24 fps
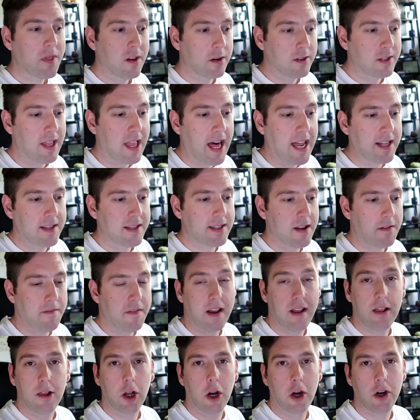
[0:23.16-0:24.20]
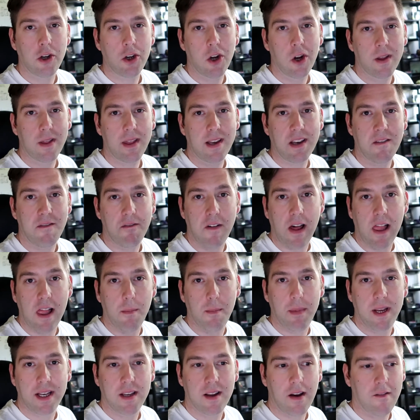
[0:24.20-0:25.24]
There's a lot of stuff I learned during the
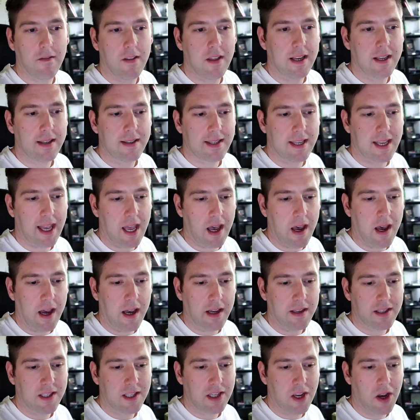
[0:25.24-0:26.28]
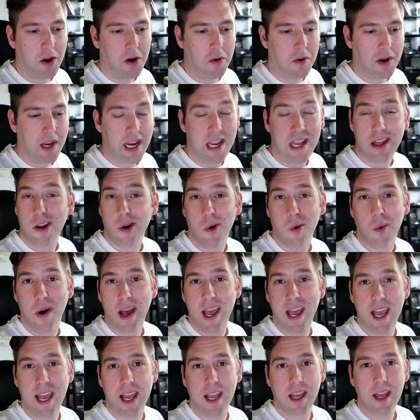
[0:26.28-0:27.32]
development of this, so either
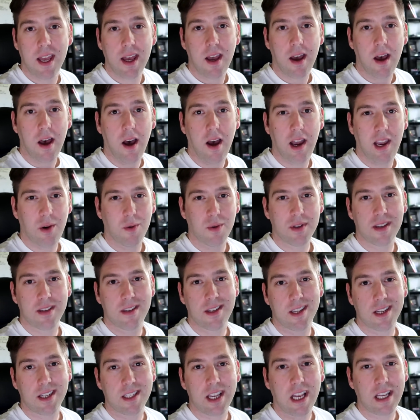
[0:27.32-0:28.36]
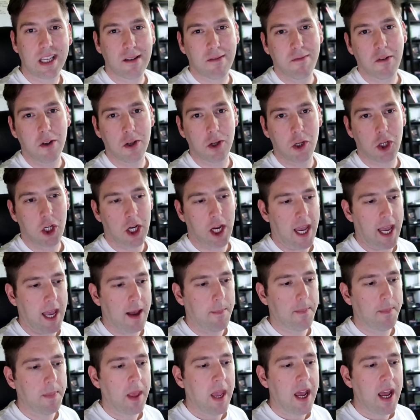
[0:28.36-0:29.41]
way, it was a successful
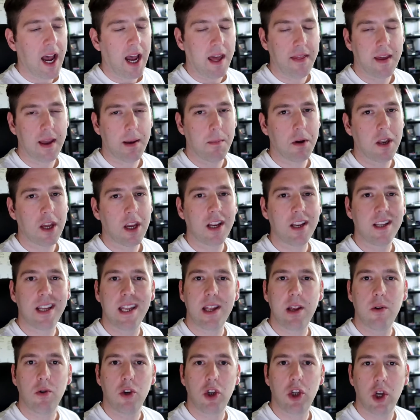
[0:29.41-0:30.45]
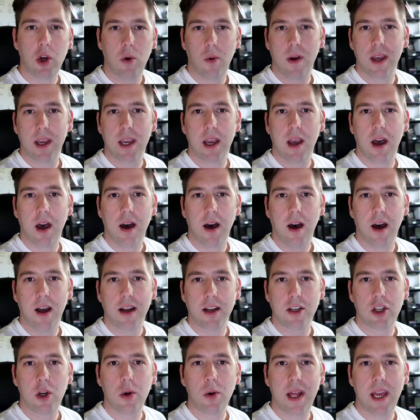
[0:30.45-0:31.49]
jam. I think I'm going to continue doing
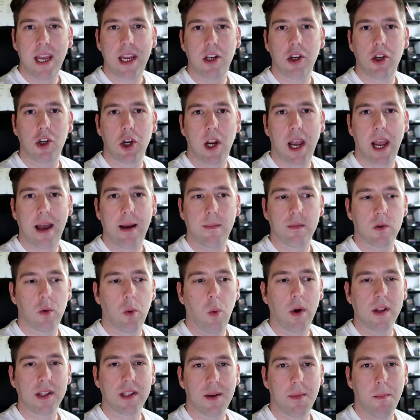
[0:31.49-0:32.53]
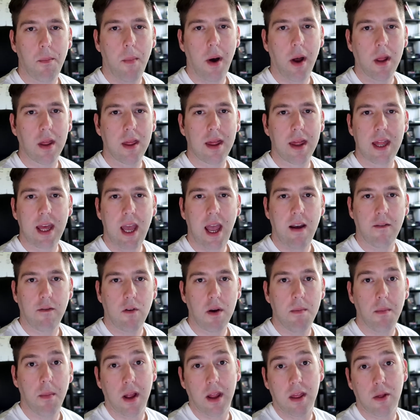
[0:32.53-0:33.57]
2-day jams once a month,
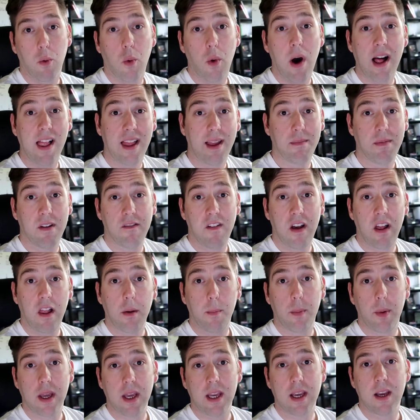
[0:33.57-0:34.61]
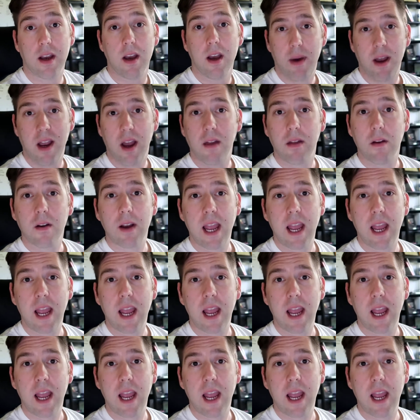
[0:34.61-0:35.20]
every month, while I'm developing my other